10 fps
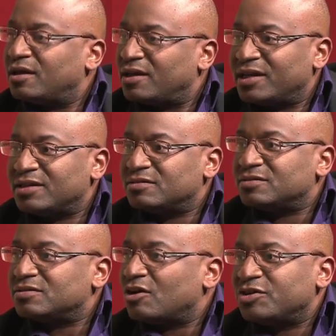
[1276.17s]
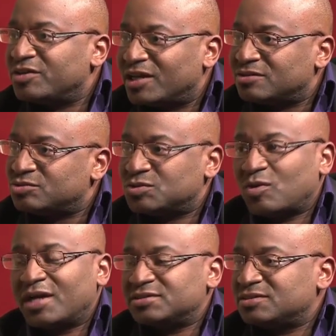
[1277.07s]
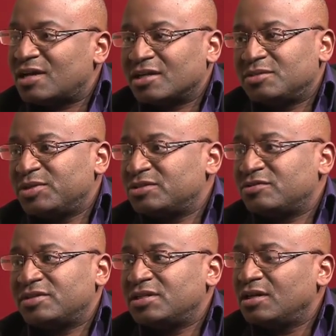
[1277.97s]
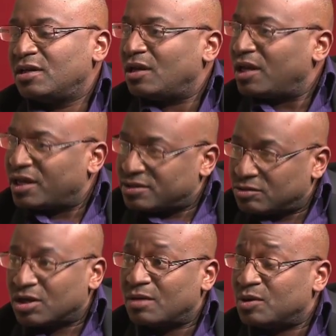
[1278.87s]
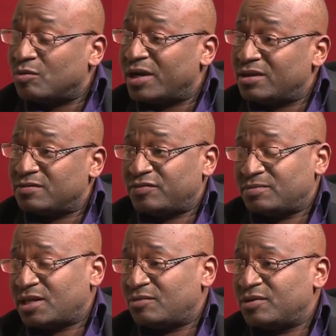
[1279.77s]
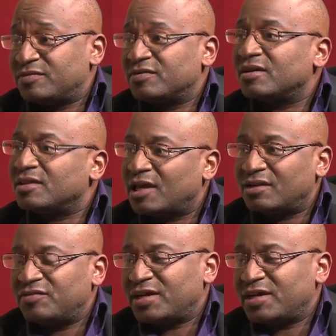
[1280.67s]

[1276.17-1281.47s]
Hey, all you got to do is watch the documentary, and you'll come away from that with a lot of